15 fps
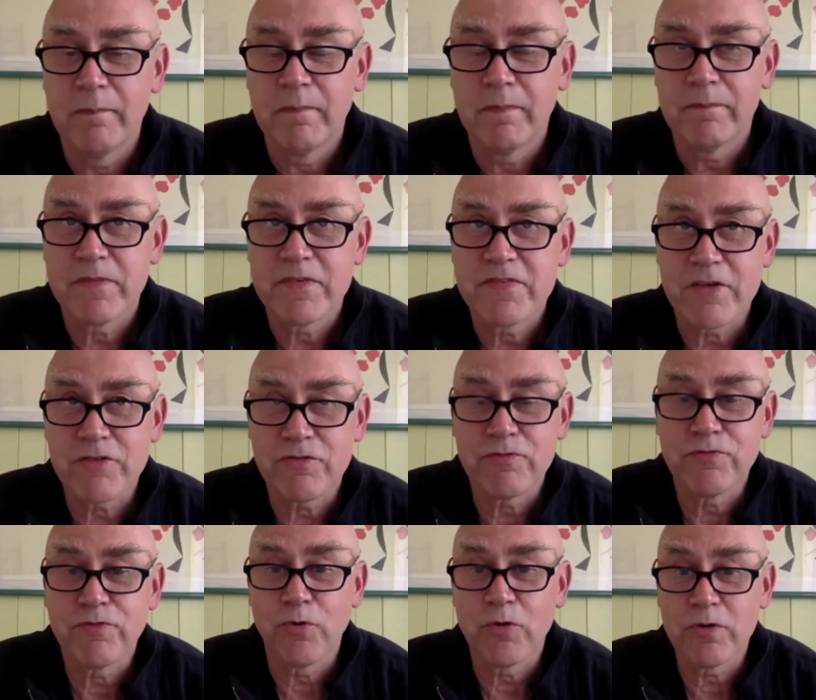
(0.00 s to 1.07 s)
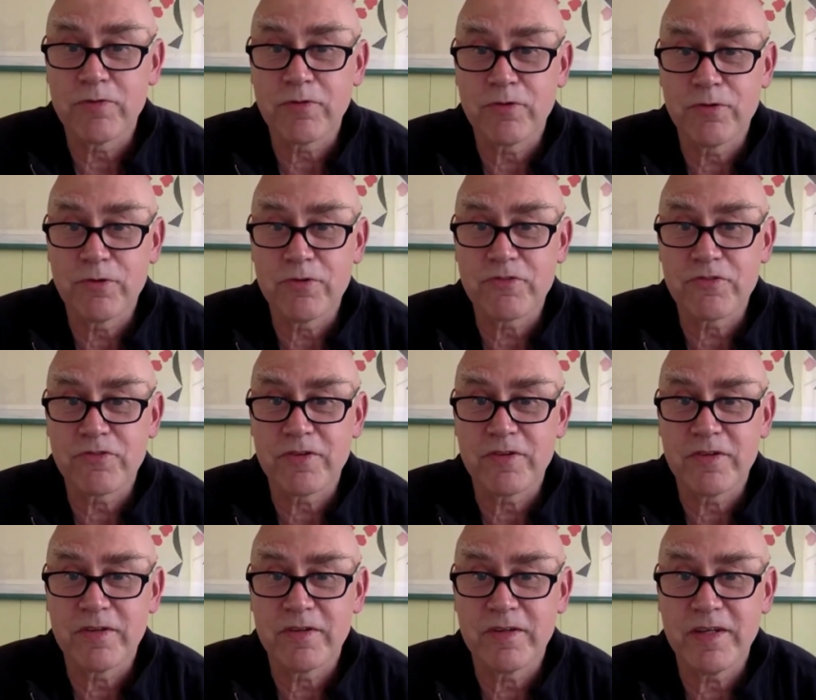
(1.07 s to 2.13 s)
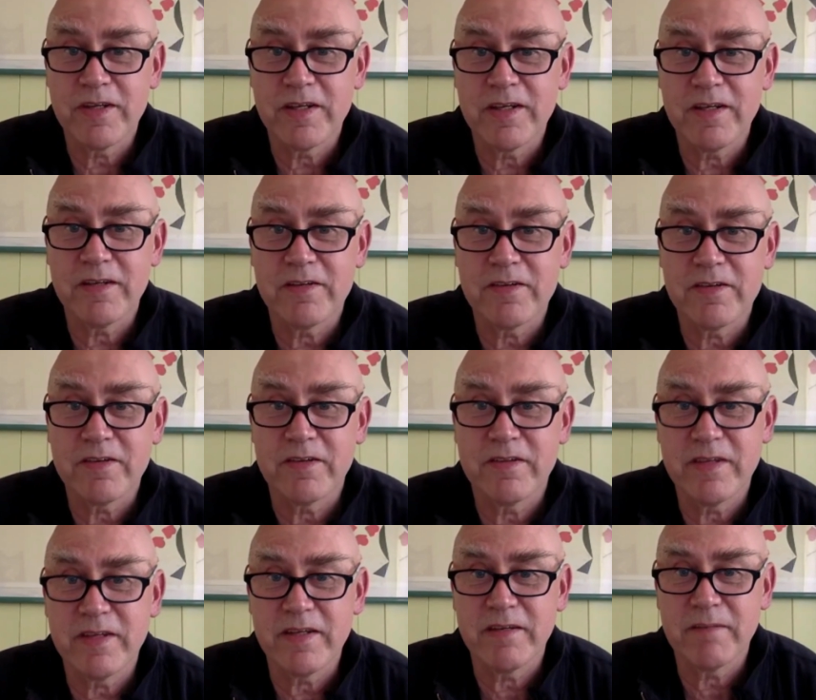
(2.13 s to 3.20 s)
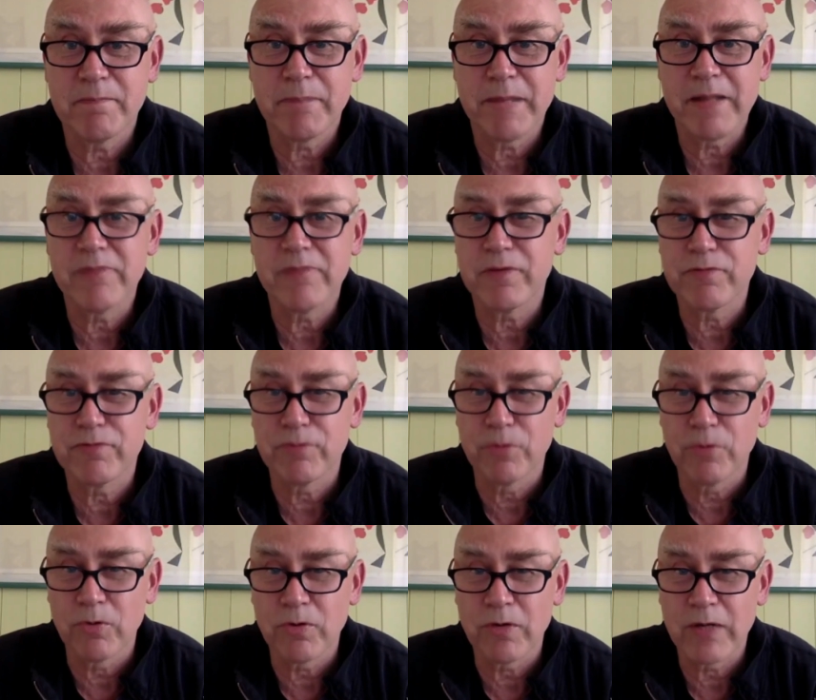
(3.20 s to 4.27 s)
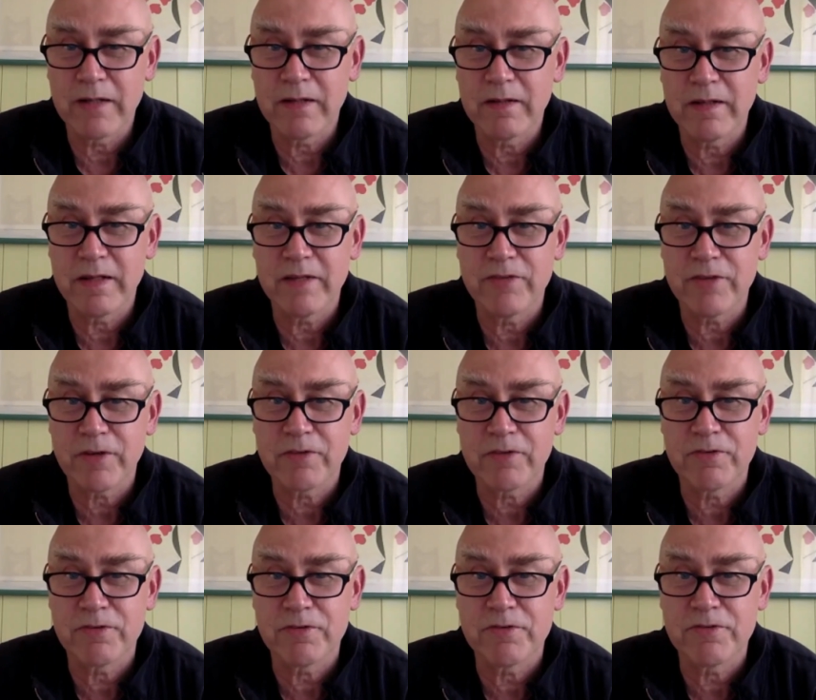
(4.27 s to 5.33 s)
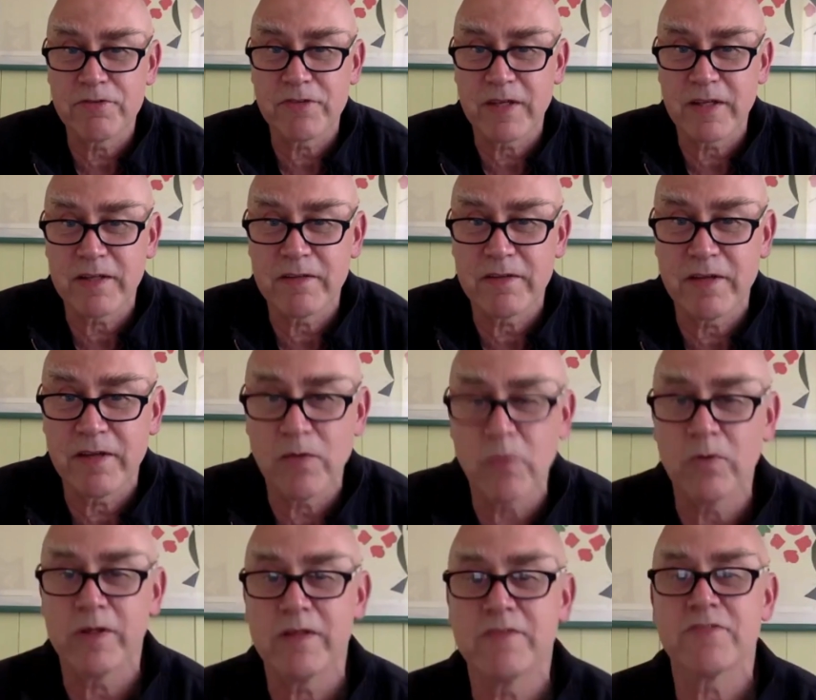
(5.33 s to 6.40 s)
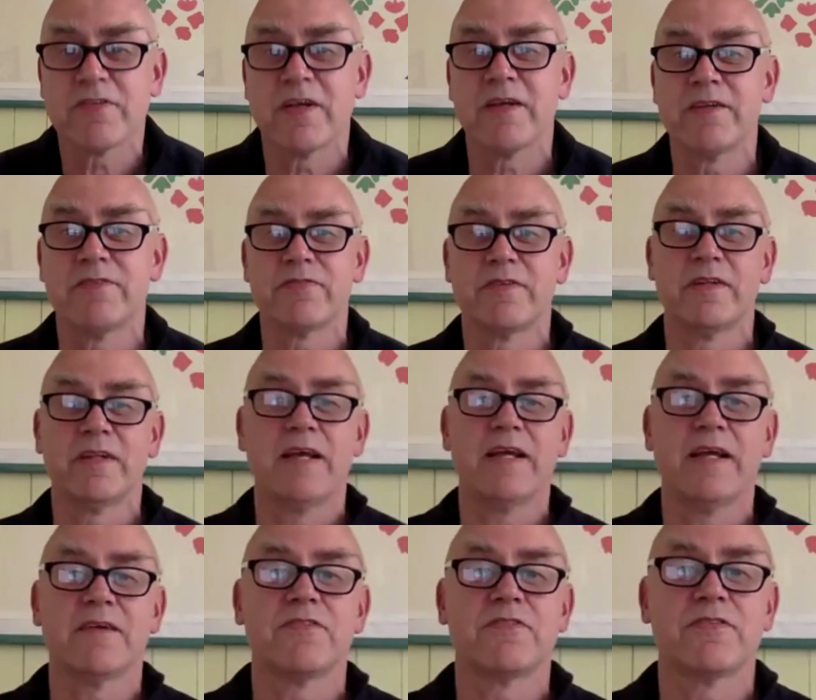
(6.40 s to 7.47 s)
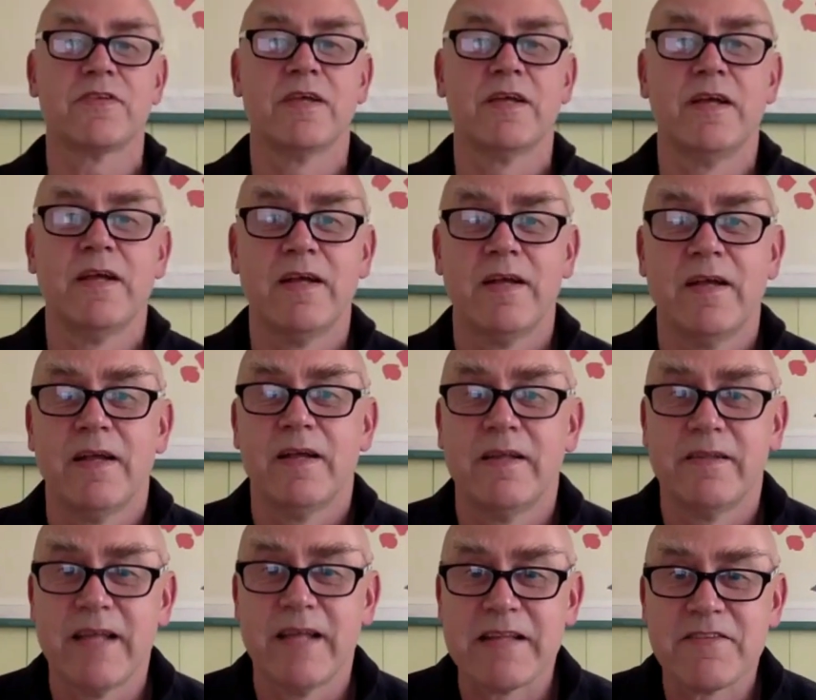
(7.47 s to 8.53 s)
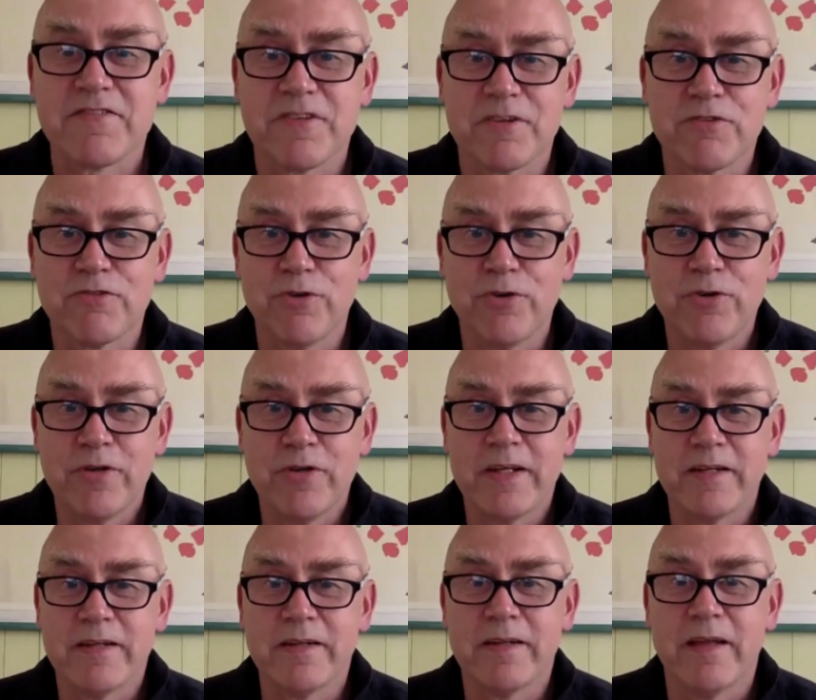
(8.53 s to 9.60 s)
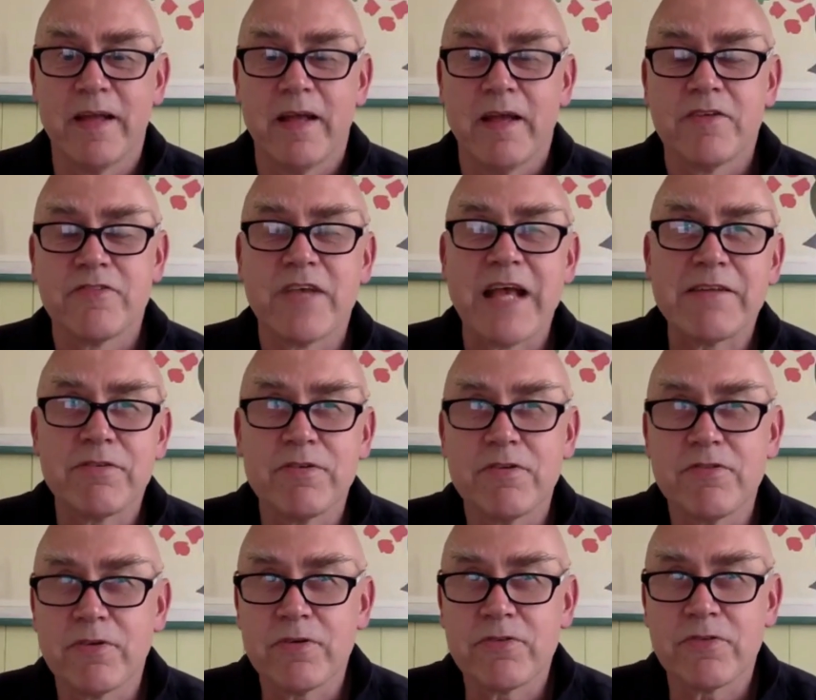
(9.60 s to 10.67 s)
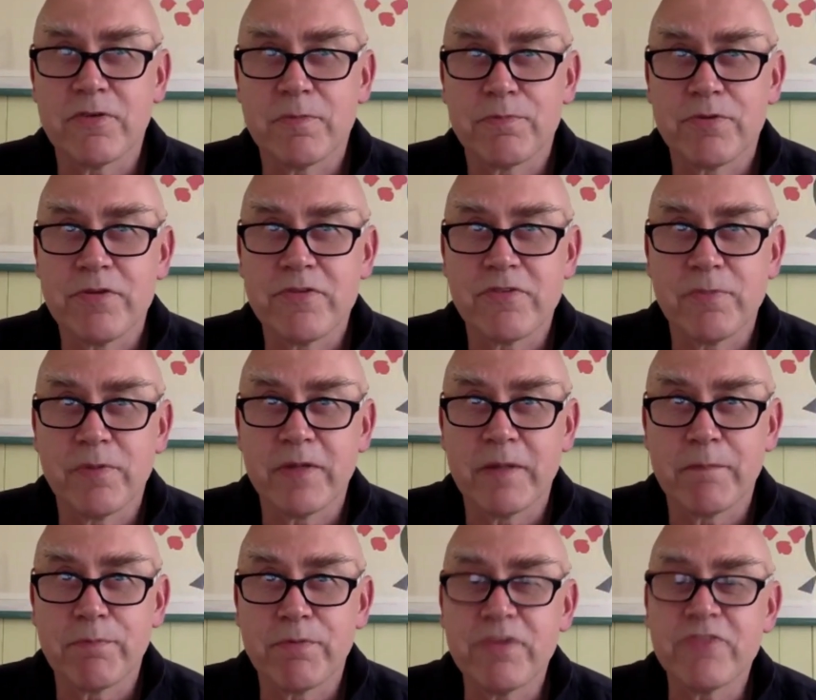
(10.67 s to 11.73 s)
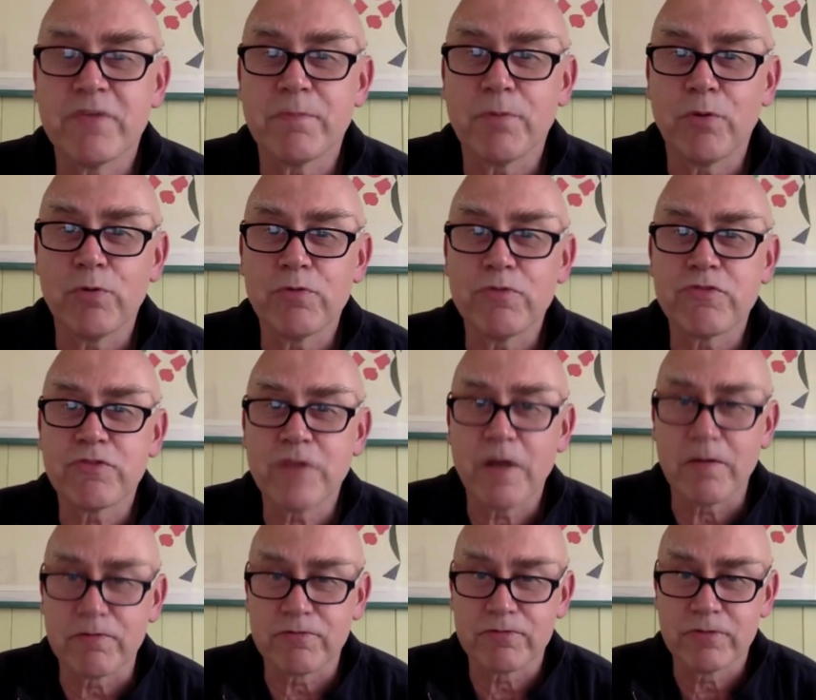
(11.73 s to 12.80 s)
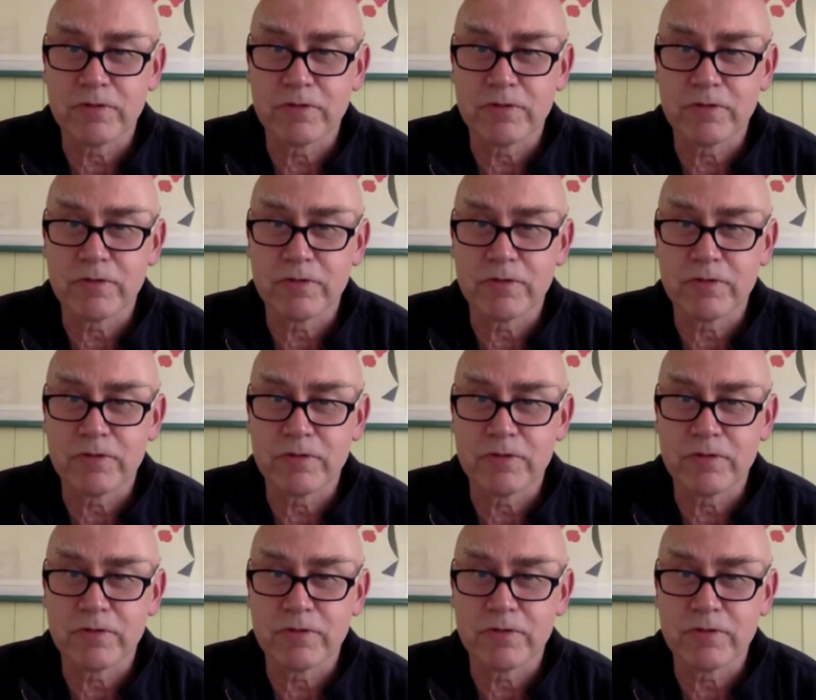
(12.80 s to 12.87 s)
Session 4, of course, the pelvic floor and the adductors and the whole inside of the legs. That Saturnian. Saturn is also a principle that brings up old stuff